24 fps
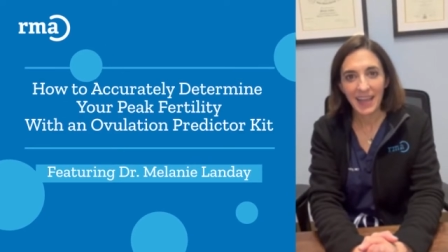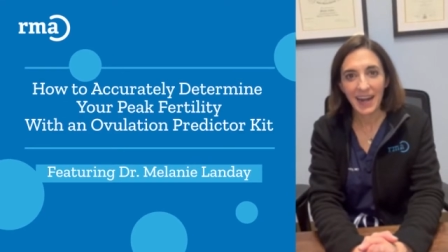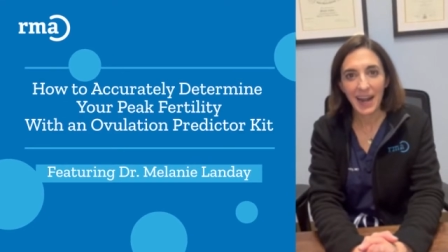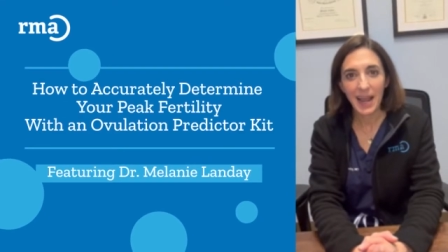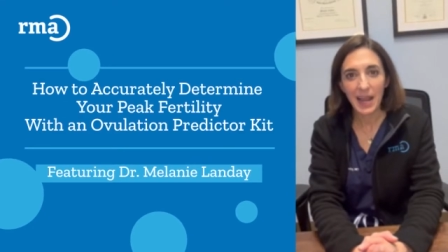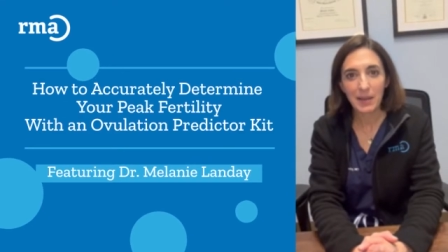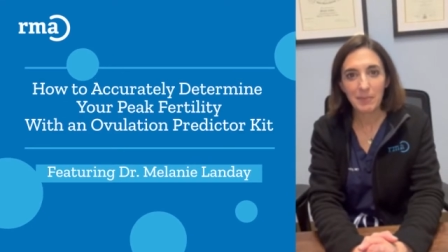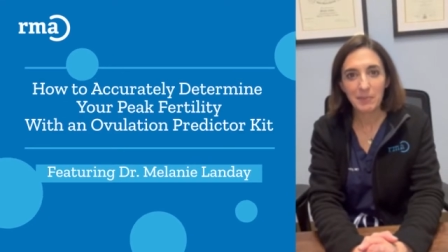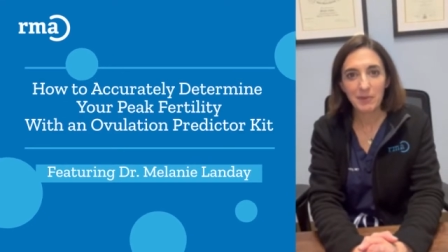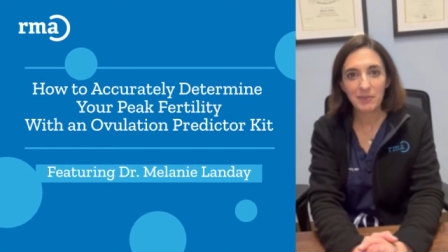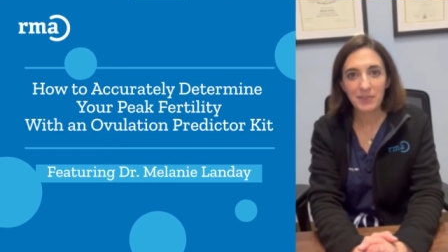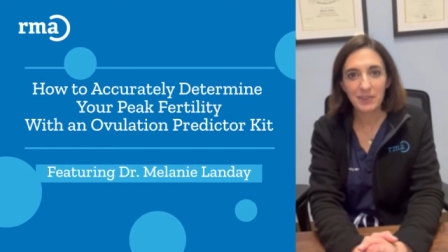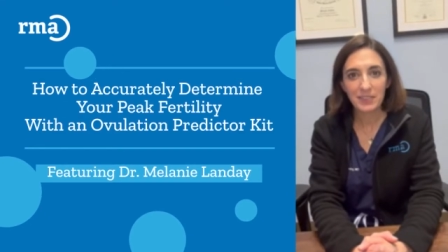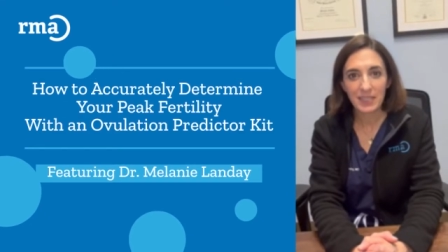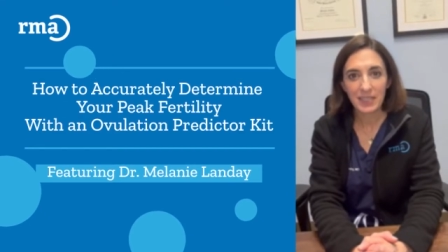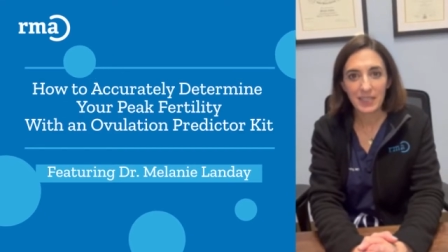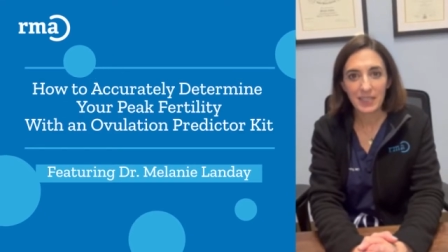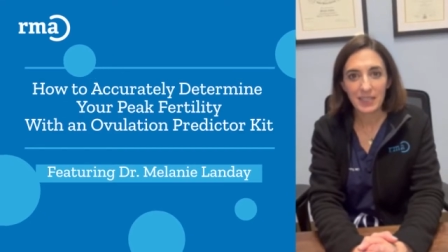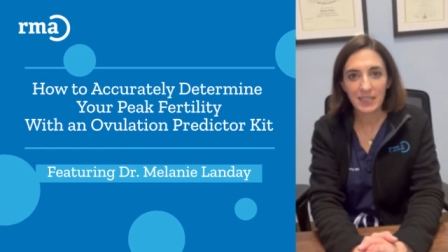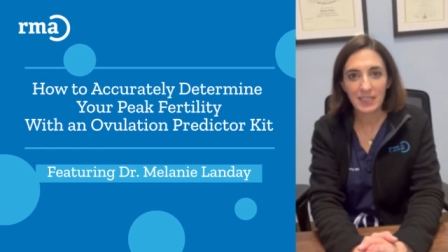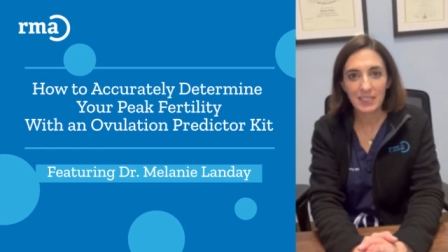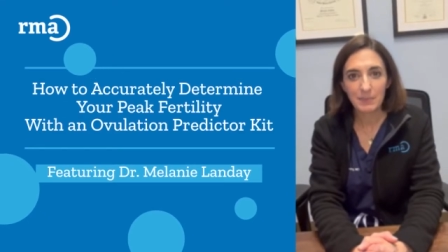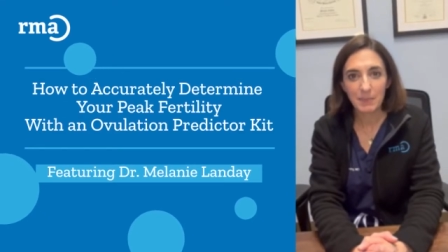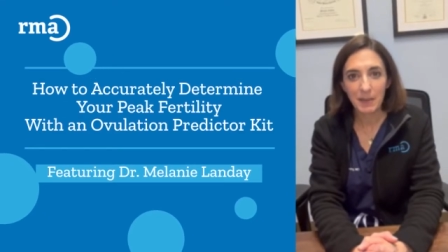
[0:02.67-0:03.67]
and I am a
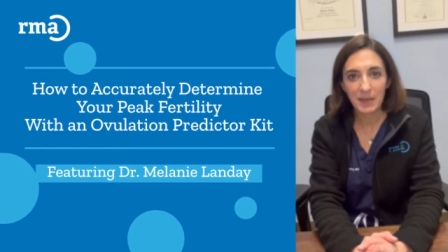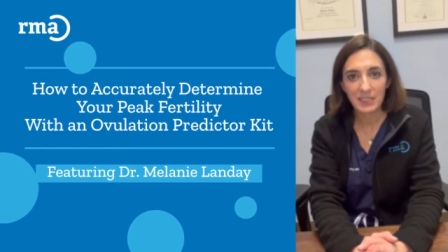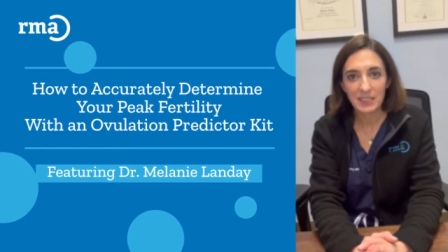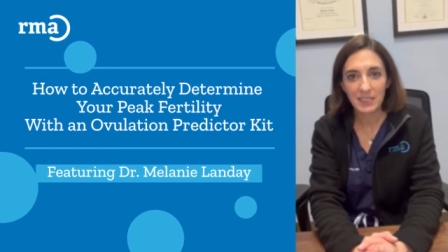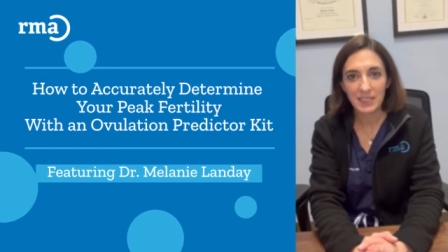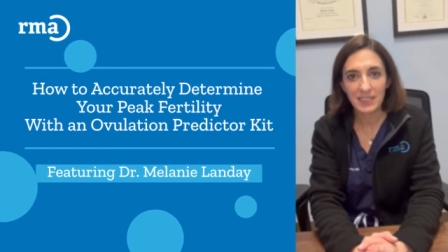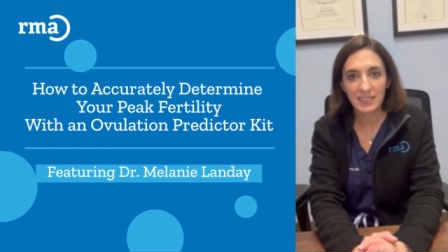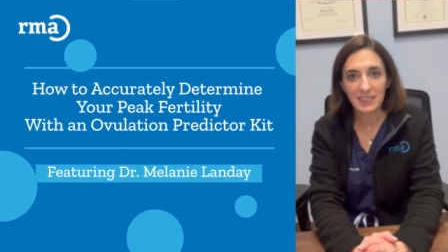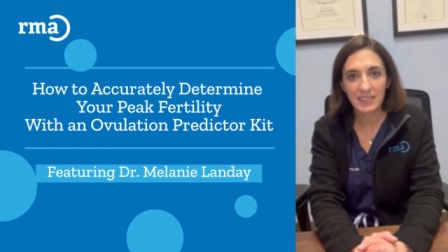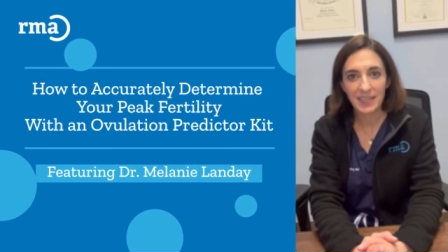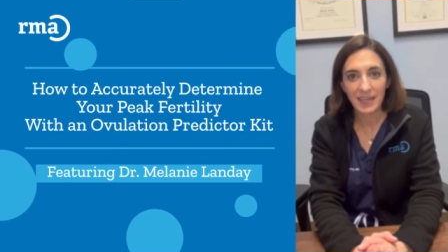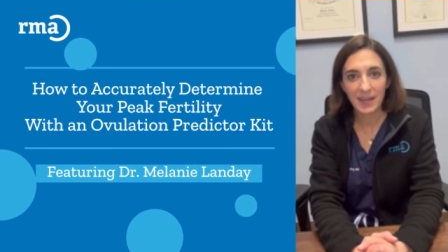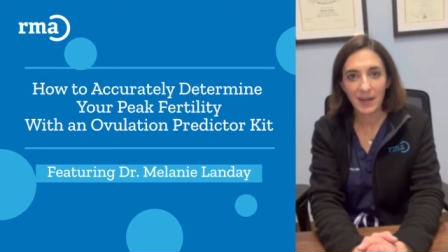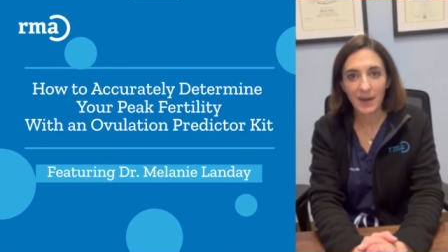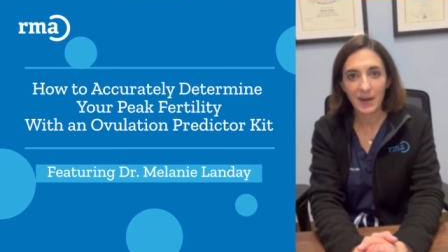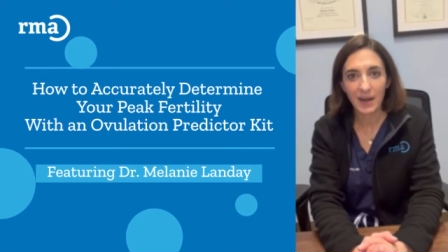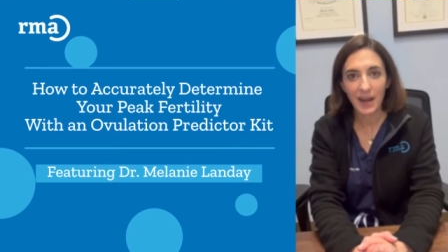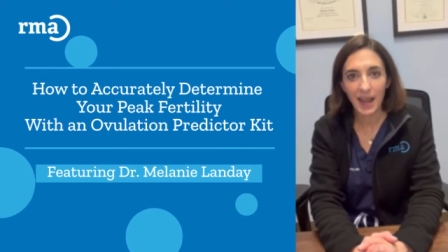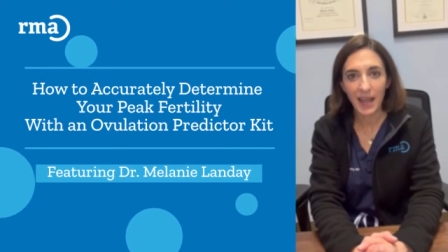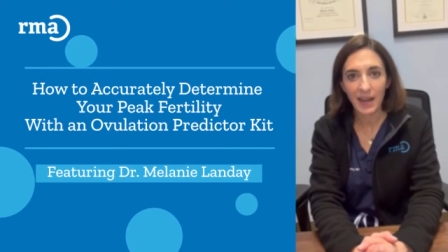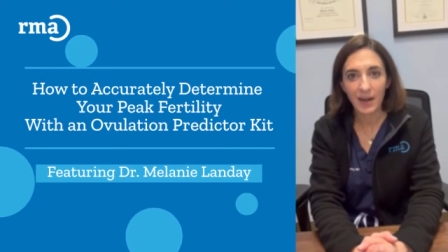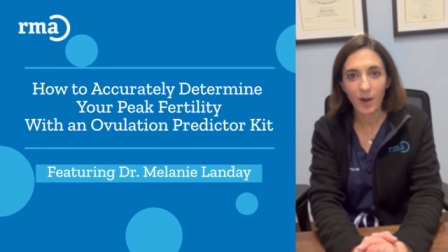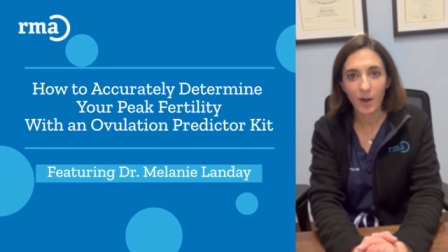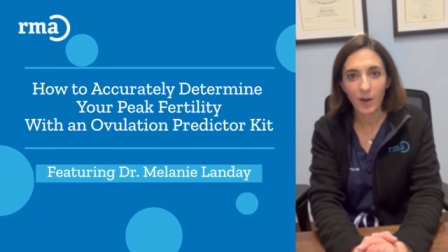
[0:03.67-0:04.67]
fertility specialist here
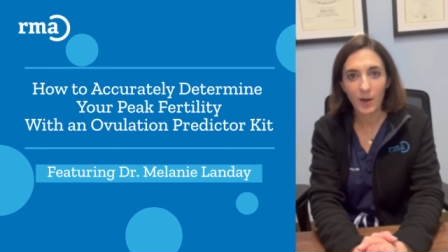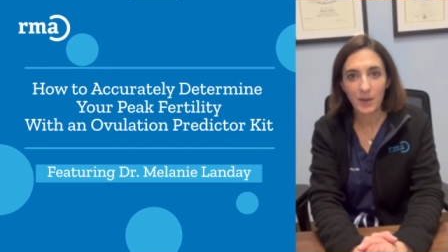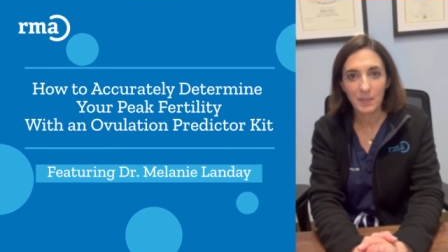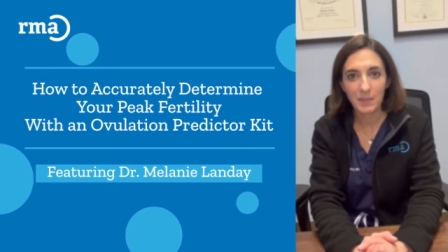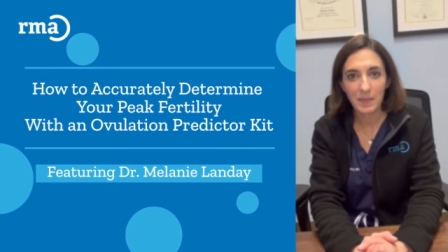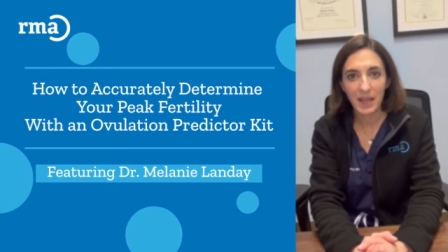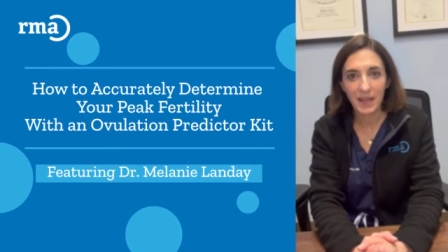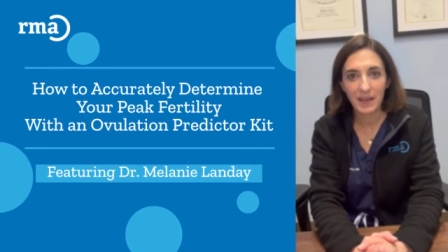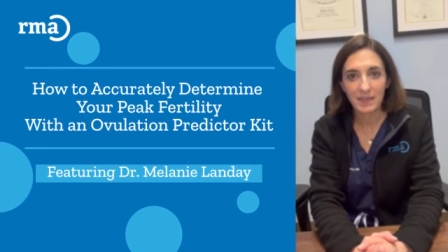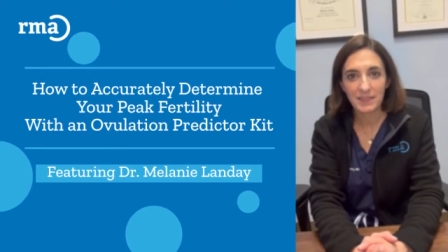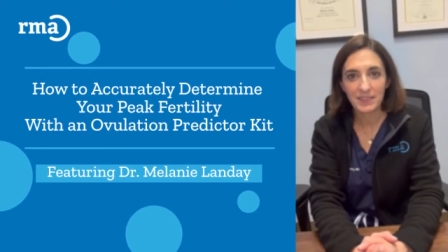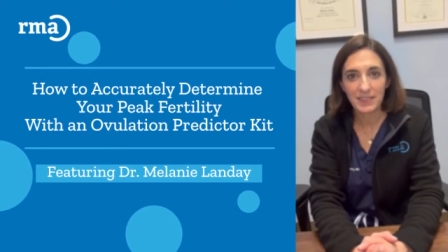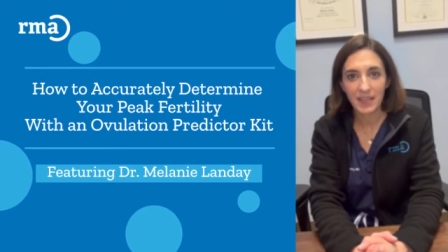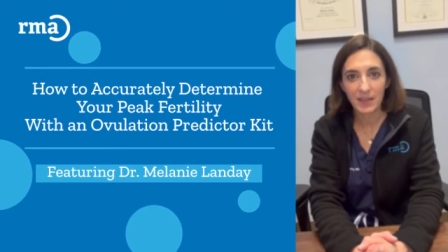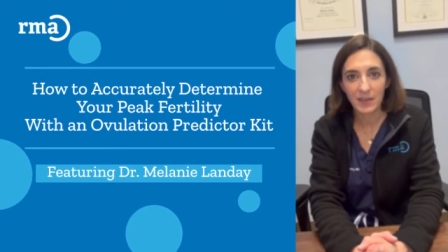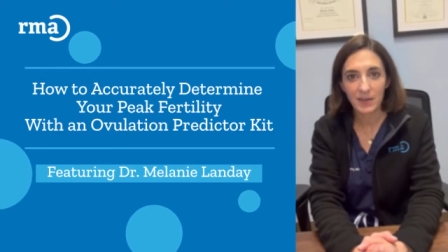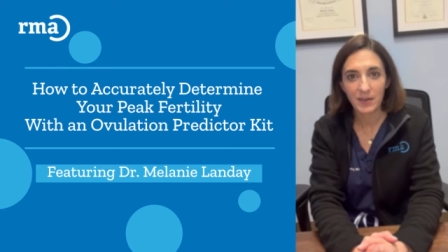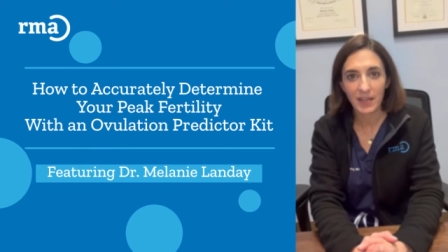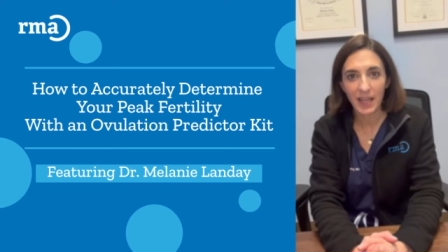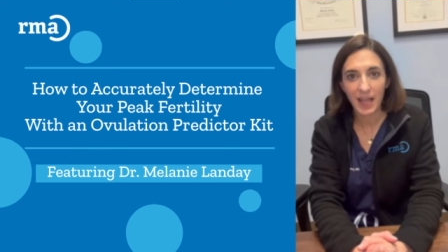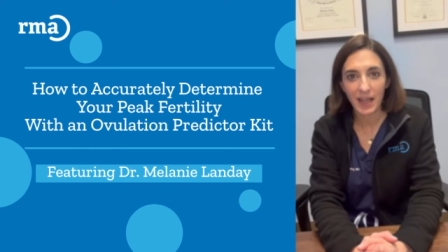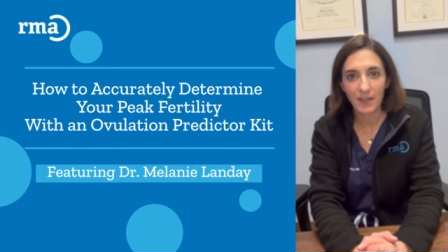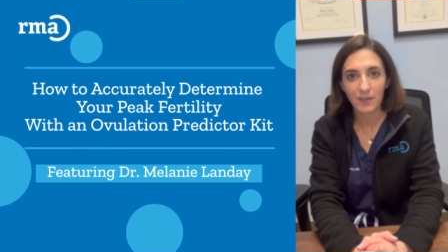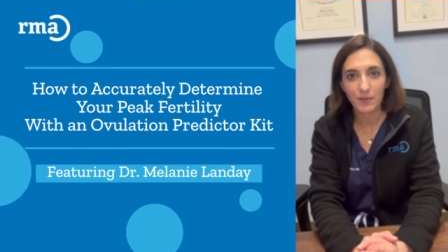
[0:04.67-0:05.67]
at RMA of
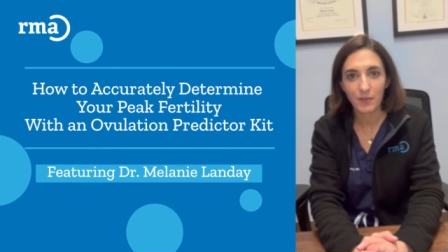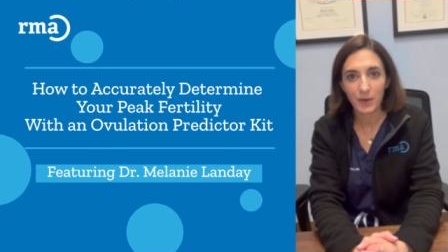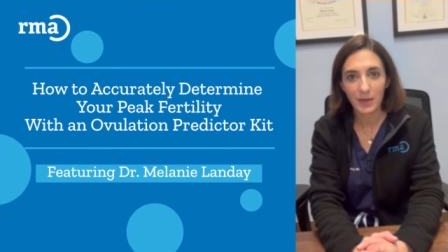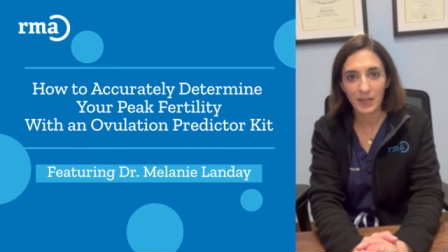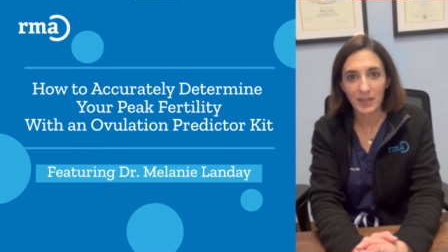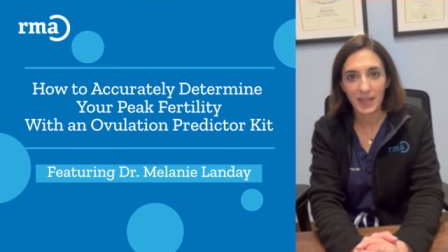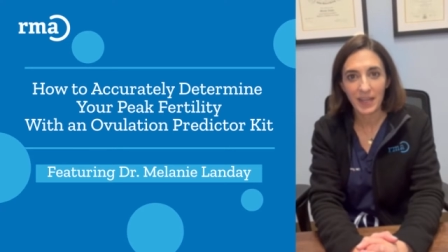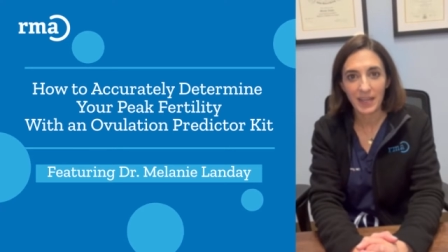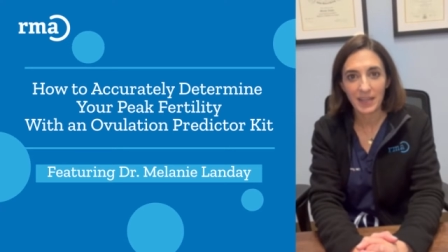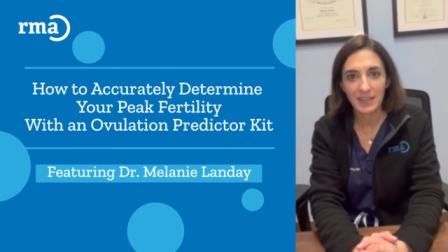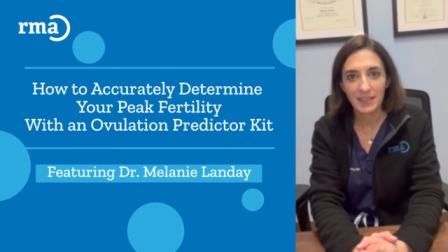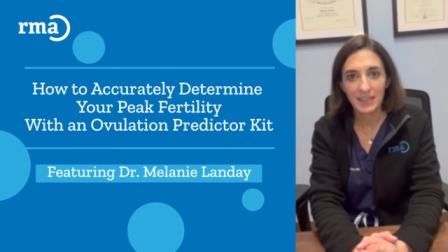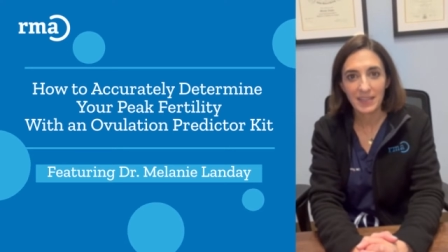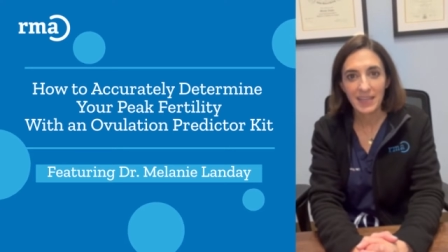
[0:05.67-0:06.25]
Southern California.